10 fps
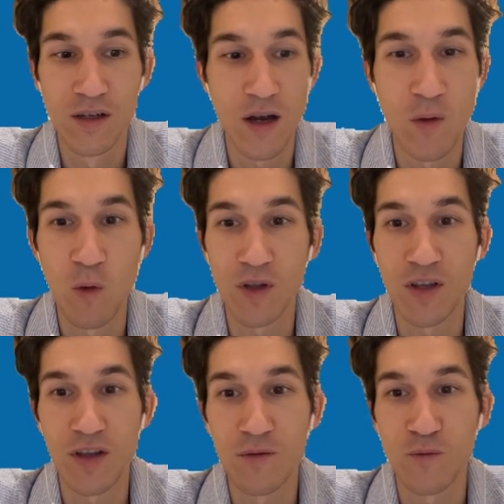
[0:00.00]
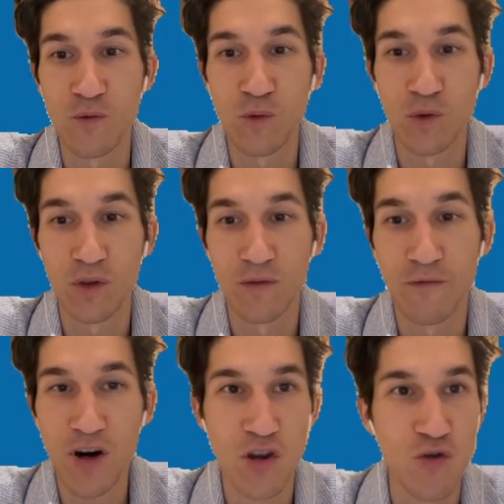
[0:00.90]
I wanted the wood.
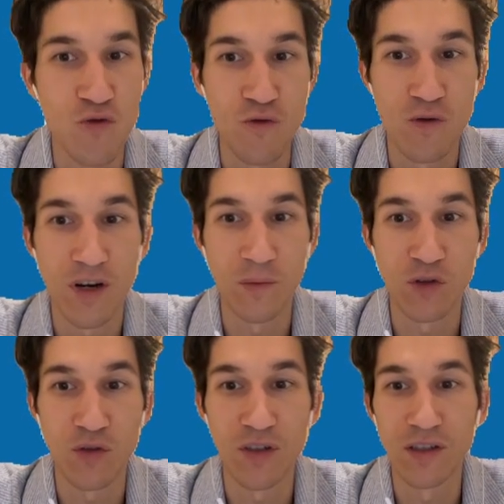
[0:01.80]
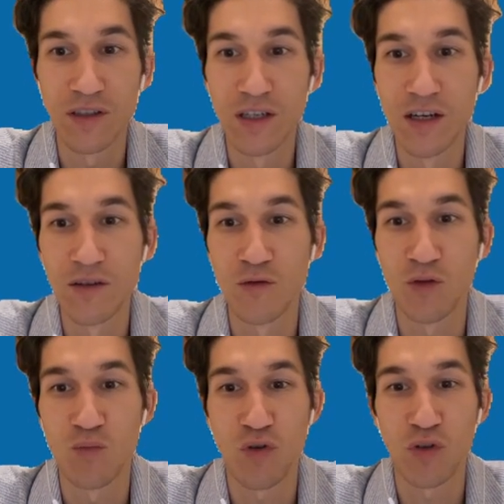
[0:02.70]
Fuck you. I'm sorry.
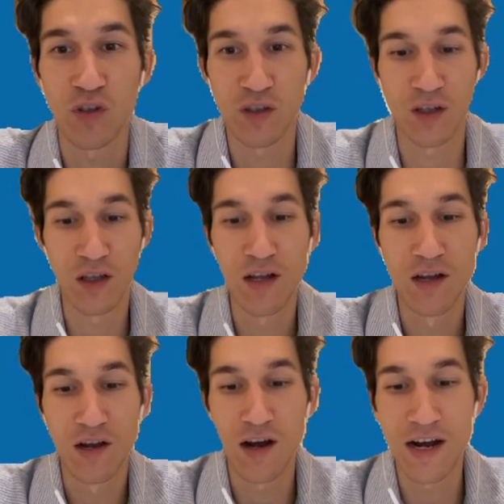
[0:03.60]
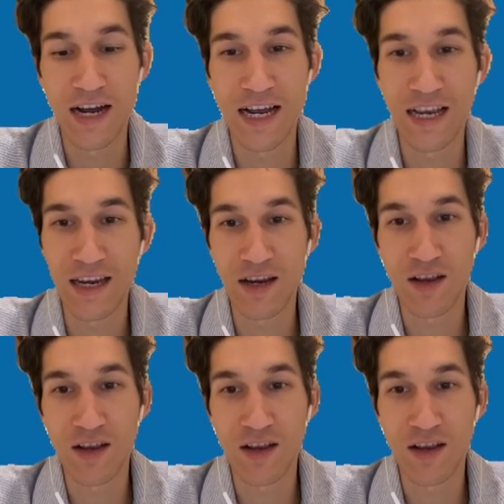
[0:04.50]
Not personal. I